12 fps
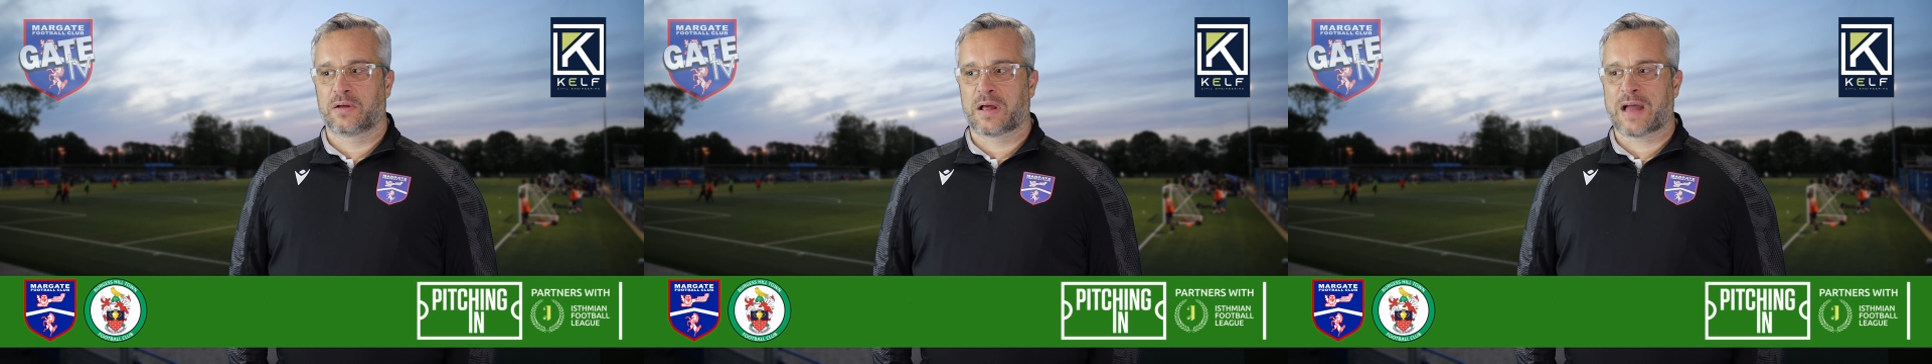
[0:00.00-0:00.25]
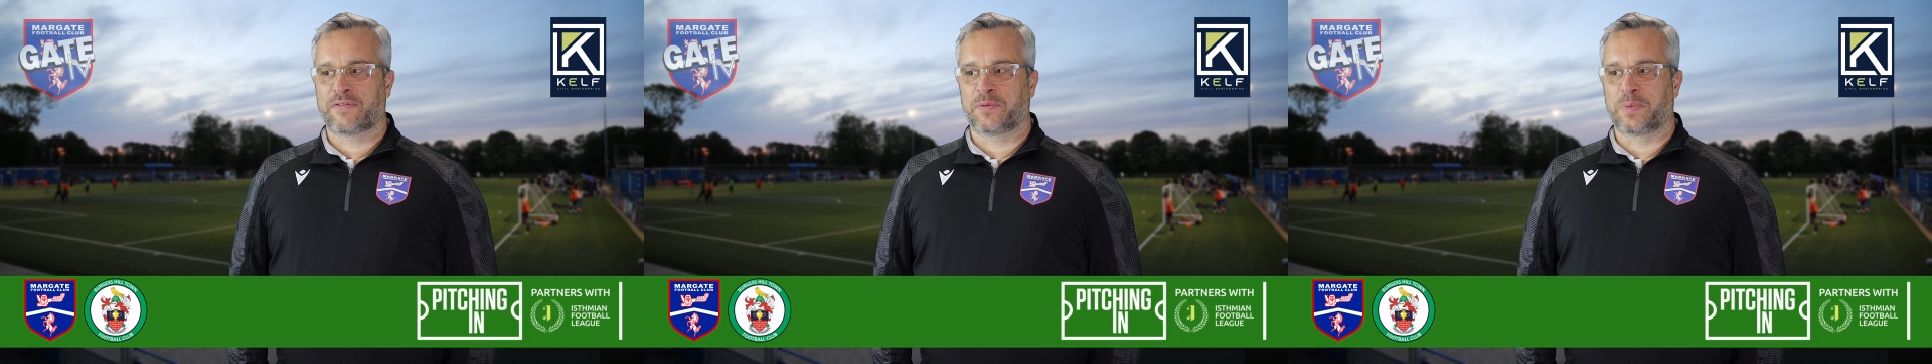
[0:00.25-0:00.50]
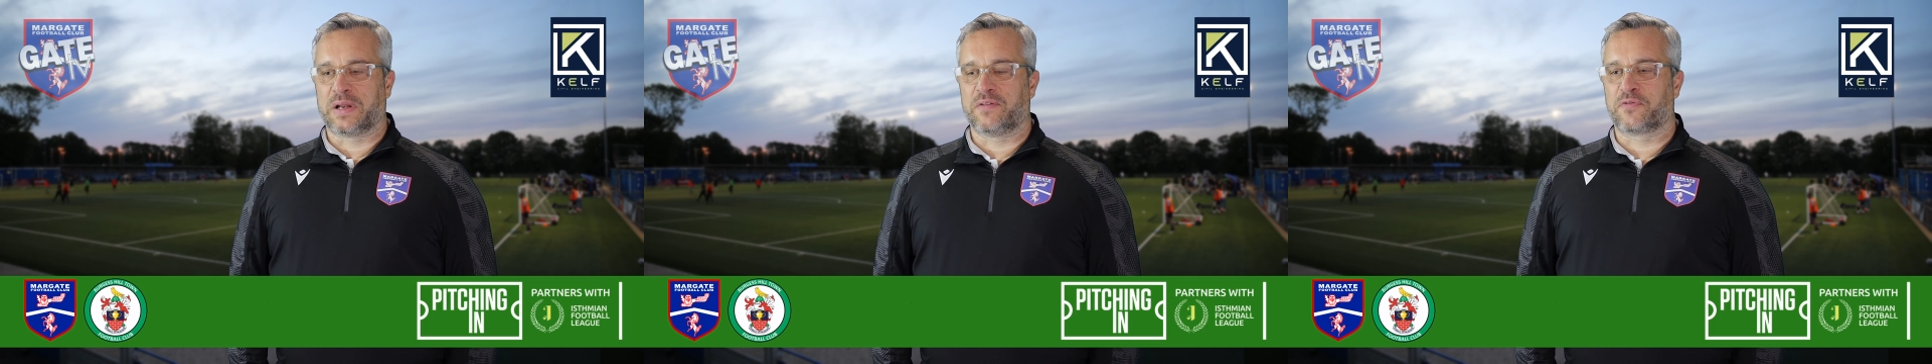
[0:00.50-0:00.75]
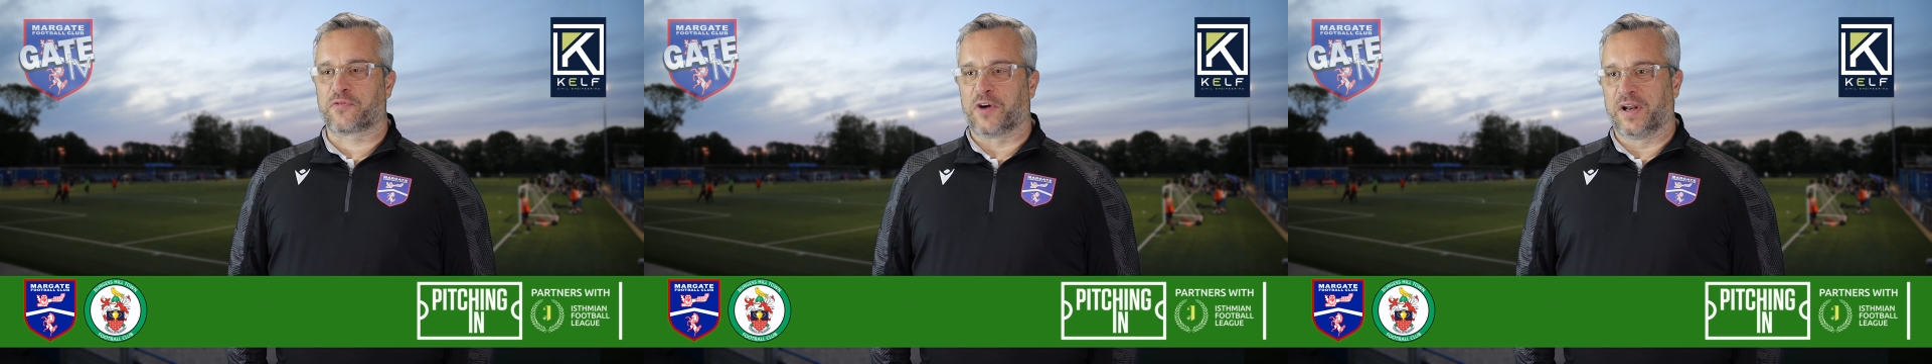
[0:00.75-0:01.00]
Having been
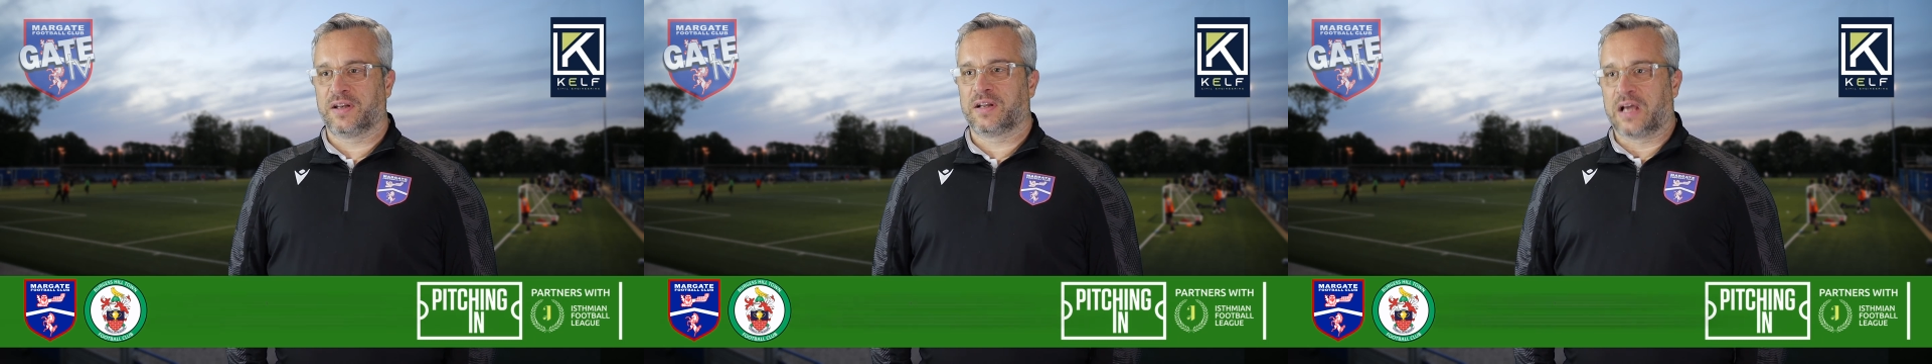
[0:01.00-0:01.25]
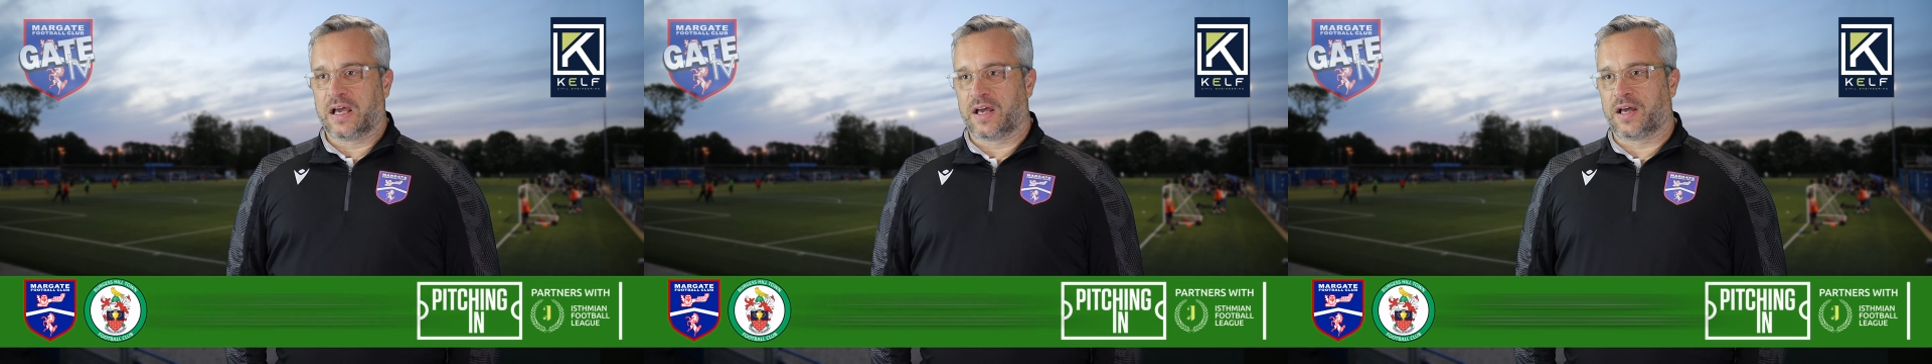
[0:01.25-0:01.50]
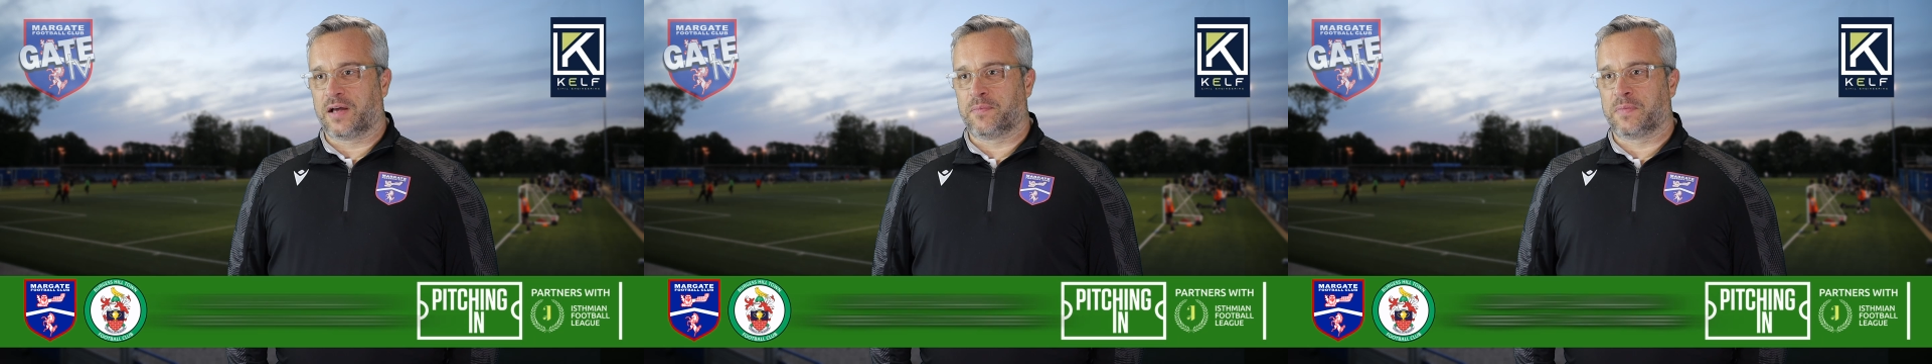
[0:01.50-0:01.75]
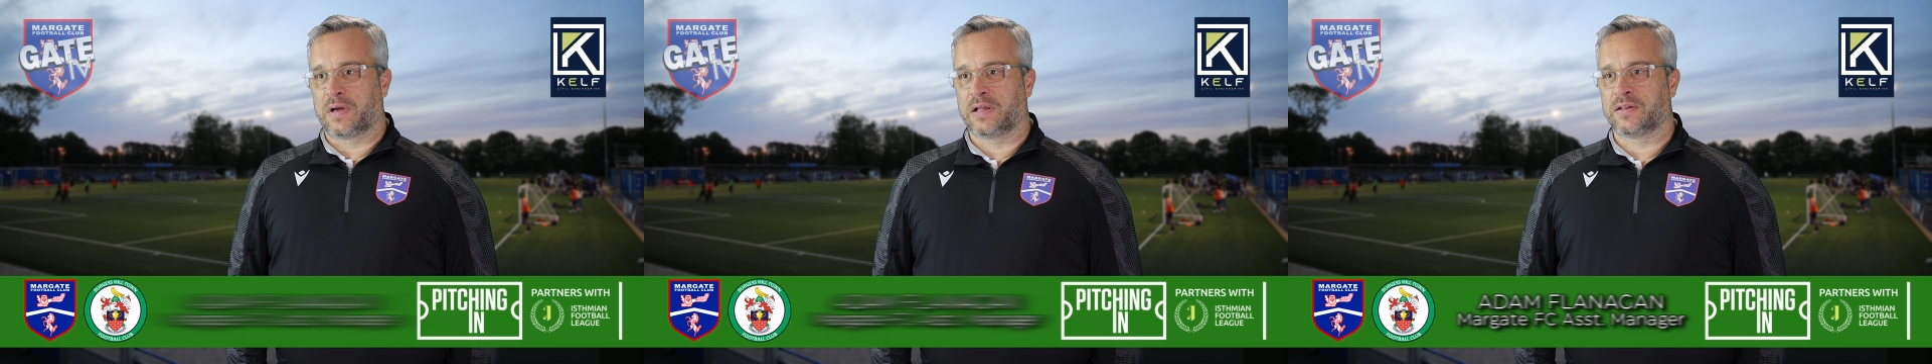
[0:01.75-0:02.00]
in front
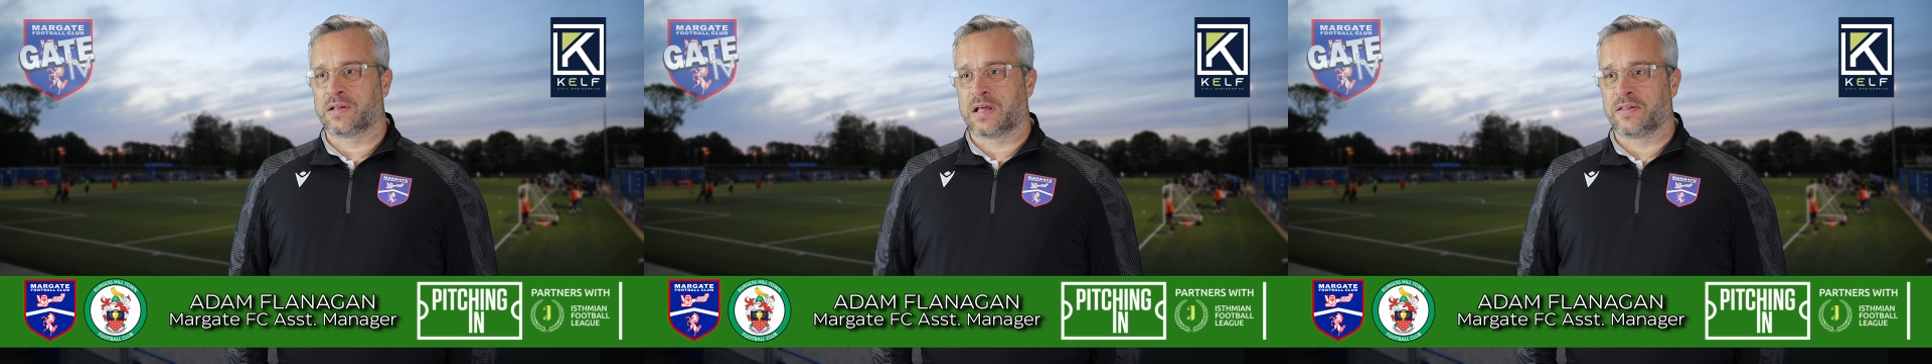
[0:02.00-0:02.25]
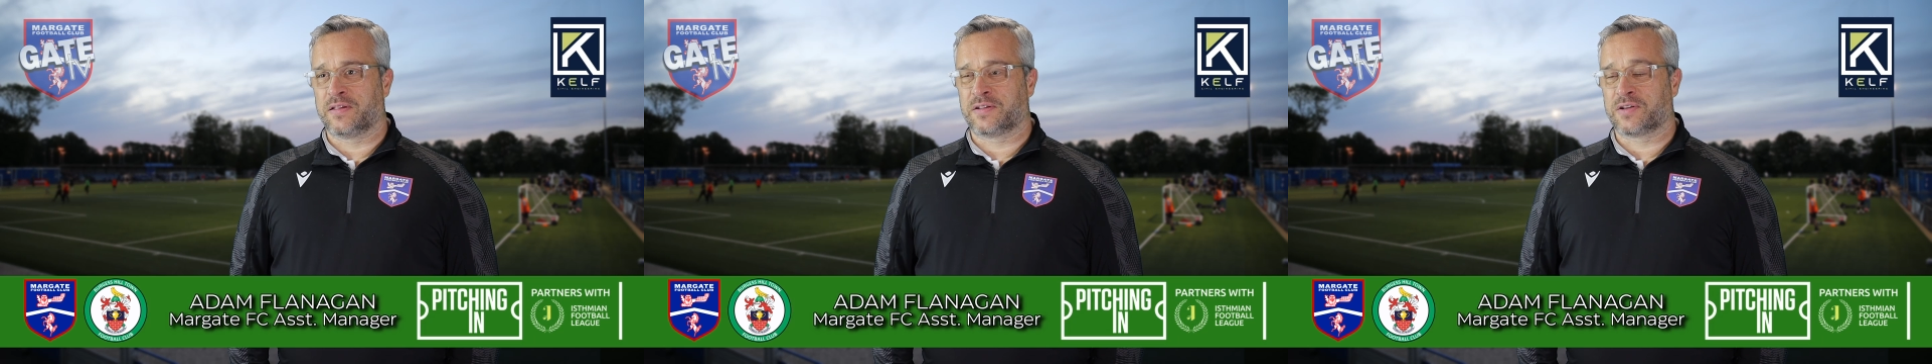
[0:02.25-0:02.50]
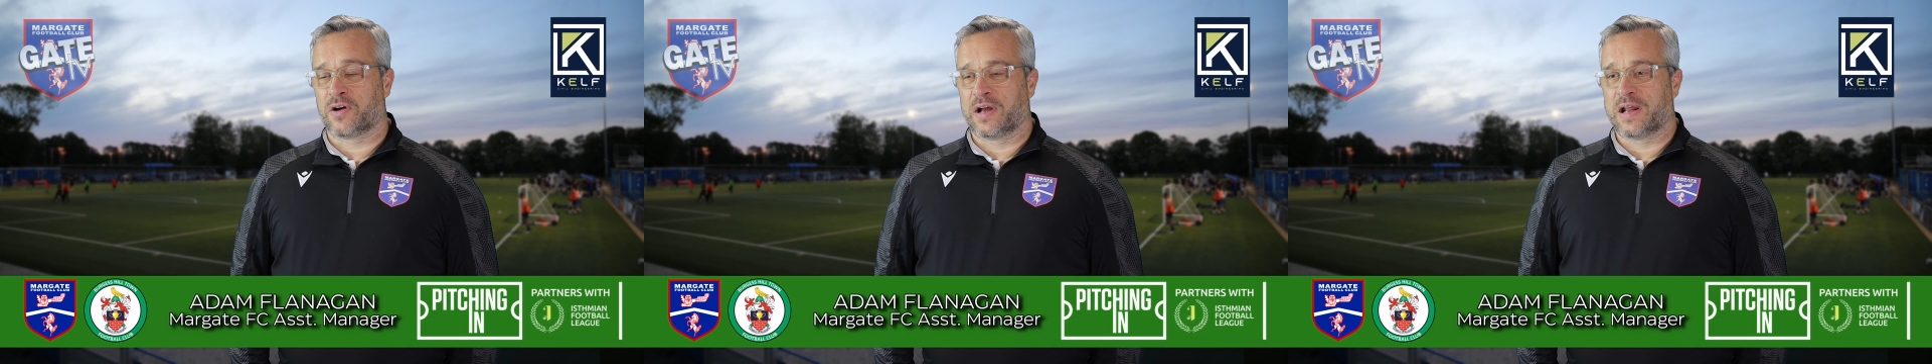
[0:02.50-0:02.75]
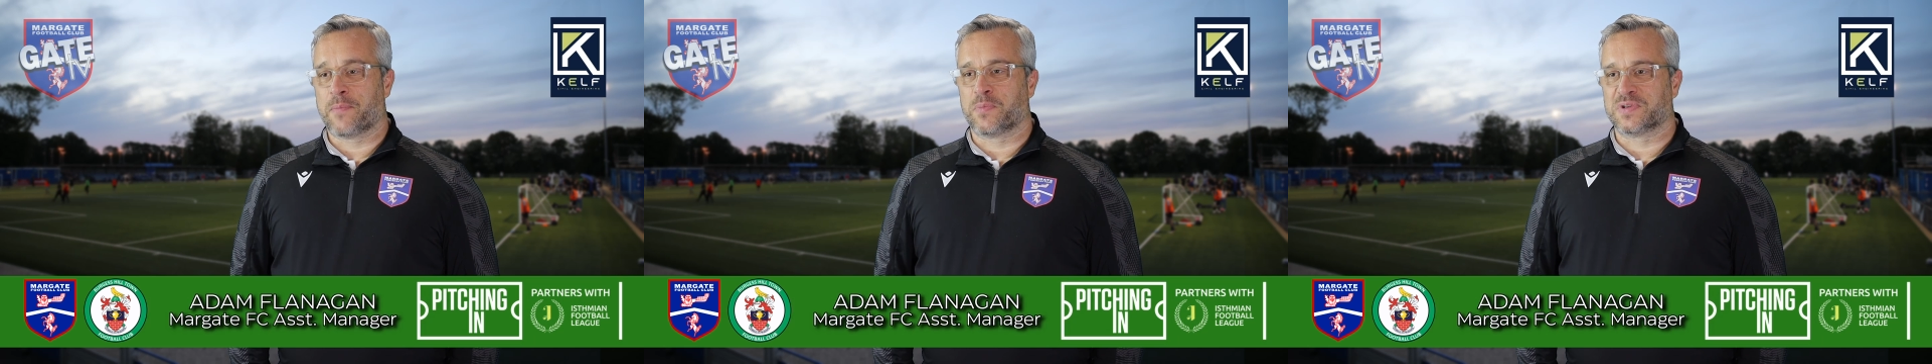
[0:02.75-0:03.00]
in
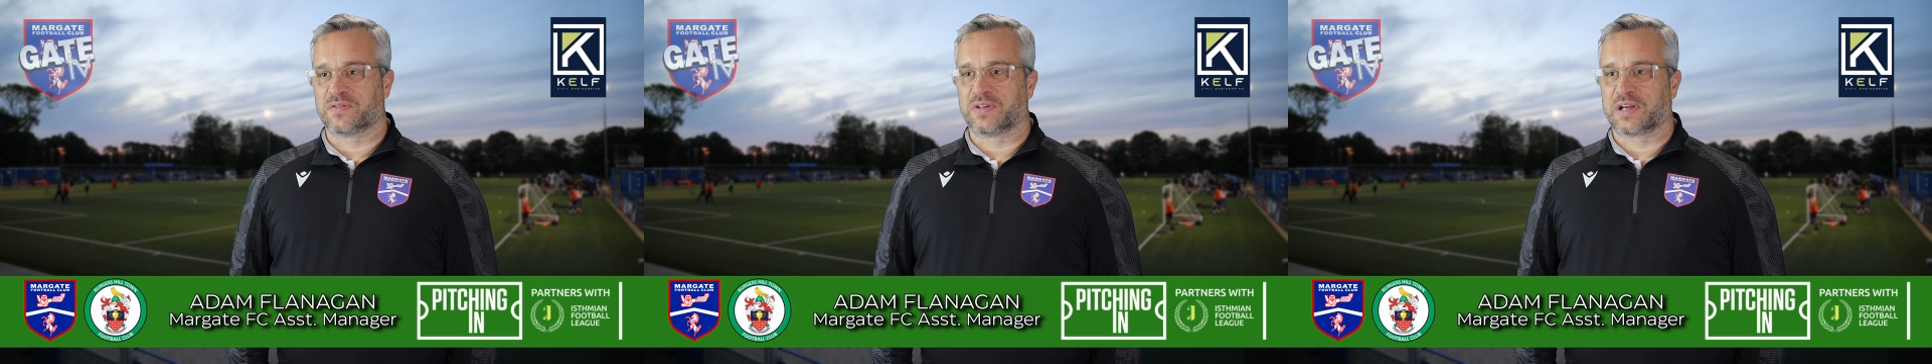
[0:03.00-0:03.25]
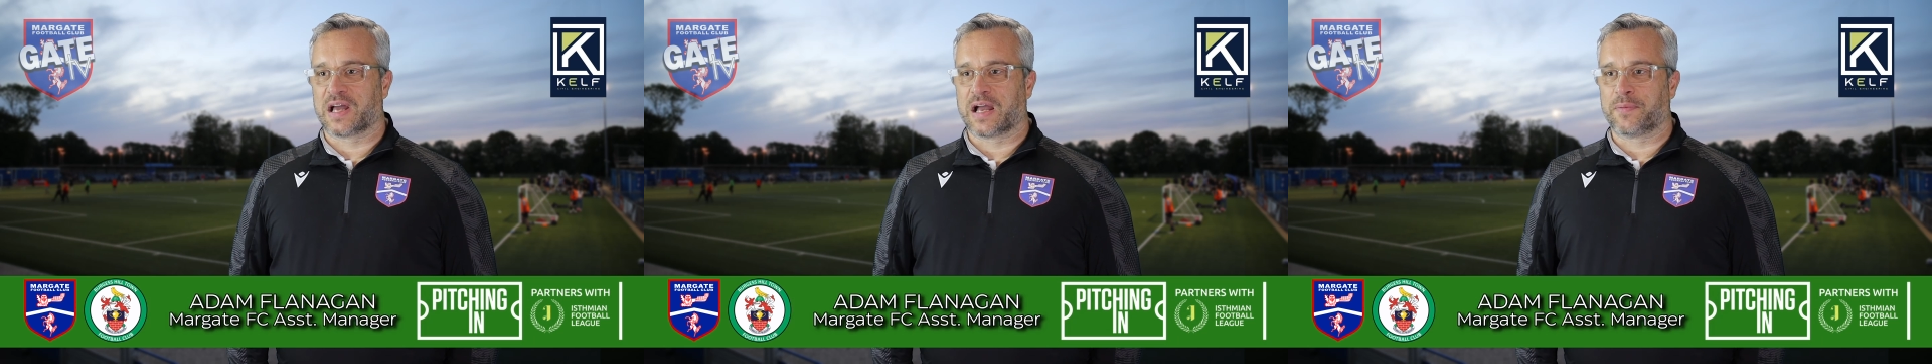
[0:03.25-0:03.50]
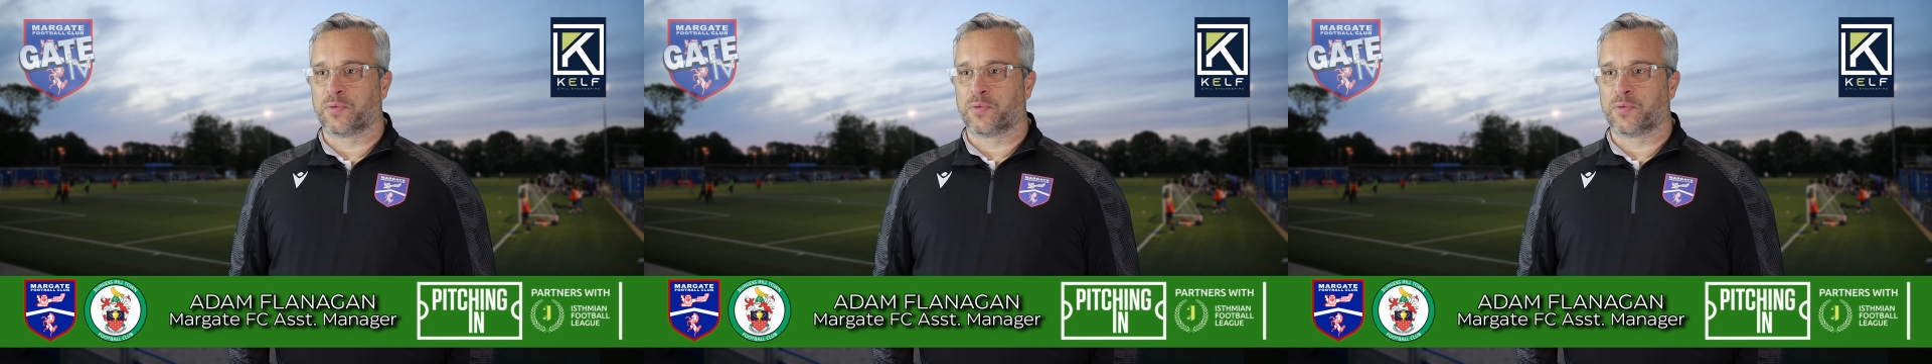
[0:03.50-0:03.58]
dying embers of the game,